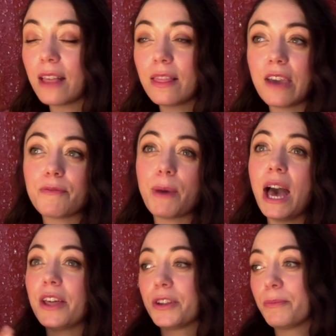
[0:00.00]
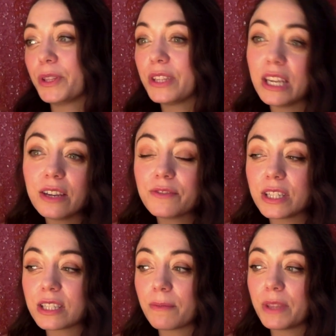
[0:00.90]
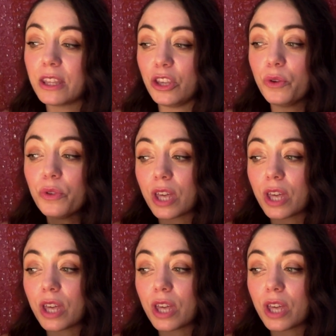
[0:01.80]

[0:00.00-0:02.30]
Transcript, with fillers: life path or believed in something that you